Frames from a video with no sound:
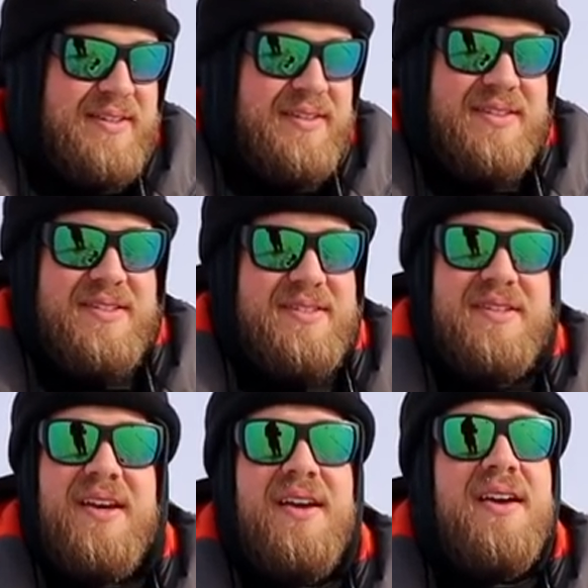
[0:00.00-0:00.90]
to just
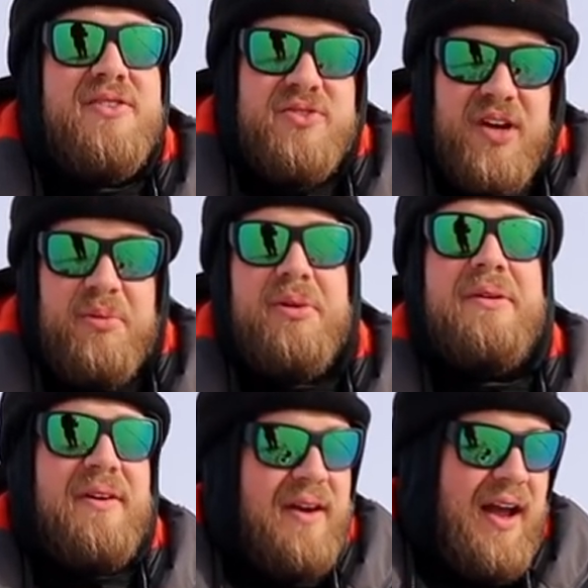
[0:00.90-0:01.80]
double
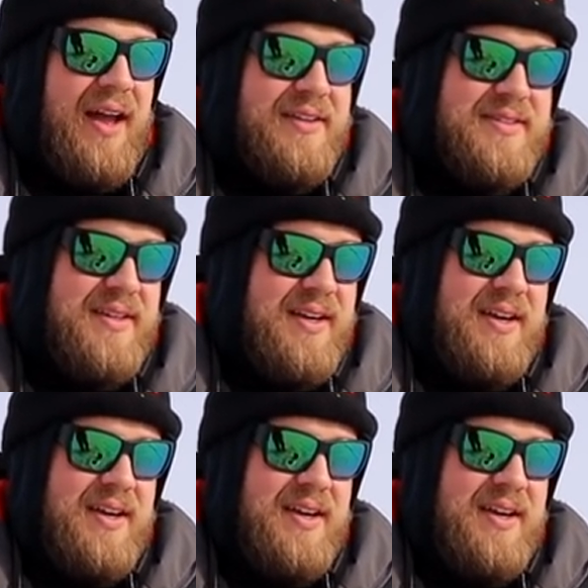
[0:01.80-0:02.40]
your odds.